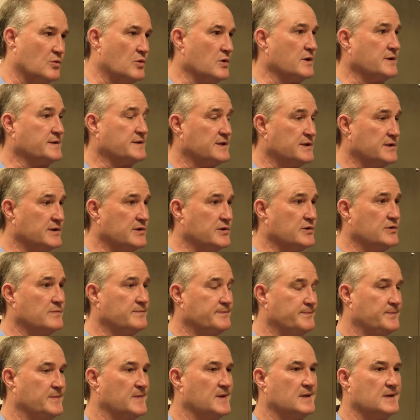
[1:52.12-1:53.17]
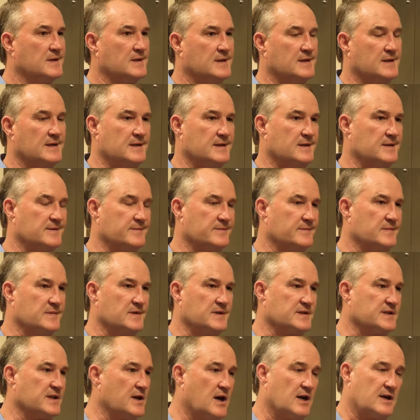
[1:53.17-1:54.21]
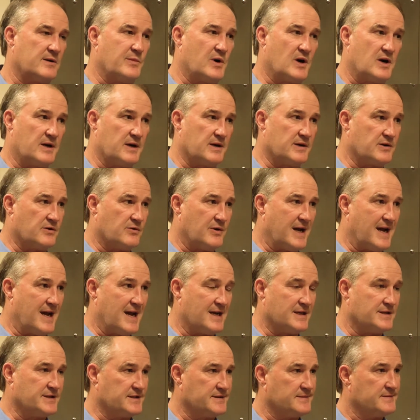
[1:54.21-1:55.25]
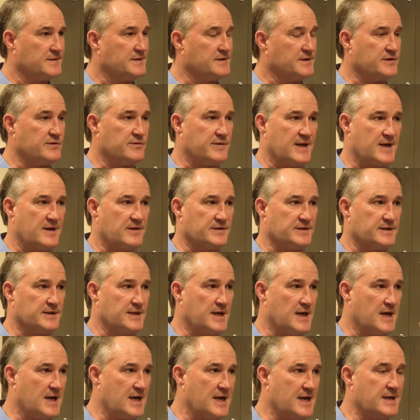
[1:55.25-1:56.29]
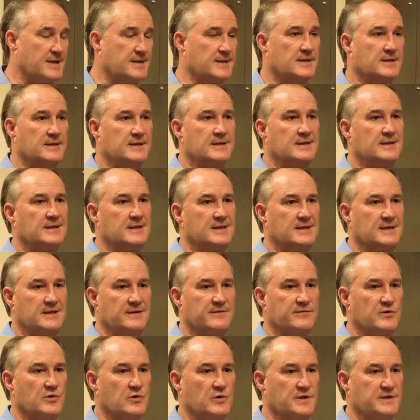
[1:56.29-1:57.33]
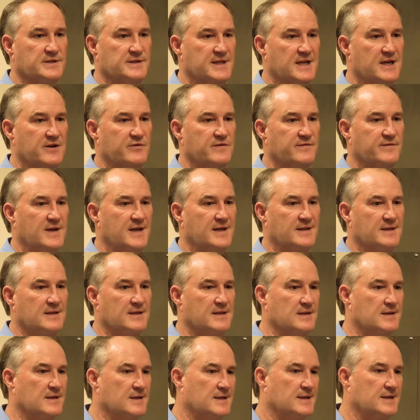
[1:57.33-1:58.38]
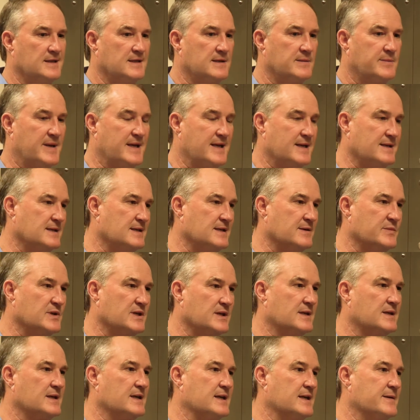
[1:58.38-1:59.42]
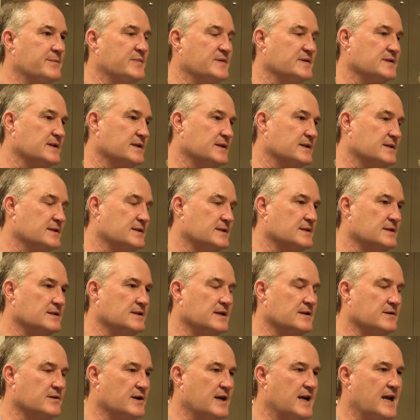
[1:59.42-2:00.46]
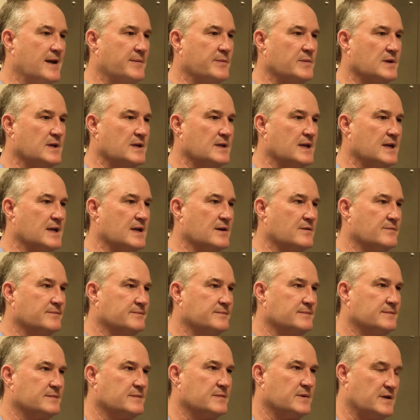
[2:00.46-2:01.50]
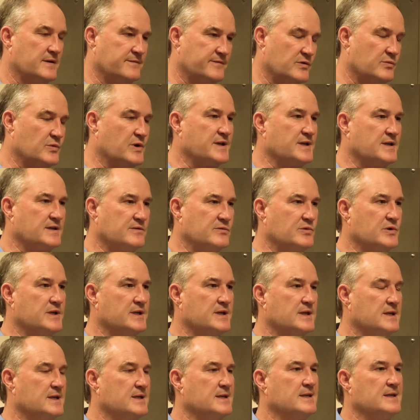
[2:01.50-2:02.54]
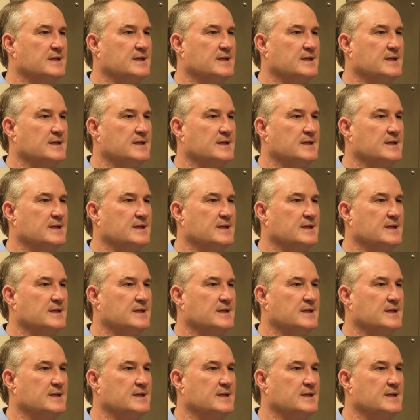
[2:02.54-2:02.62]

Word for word: War Two. Um, the stock market crash in 2009. Uh, of course, now we've got the pandemic episodes that are happening of now. 2020. Of 2020. Yeah, there's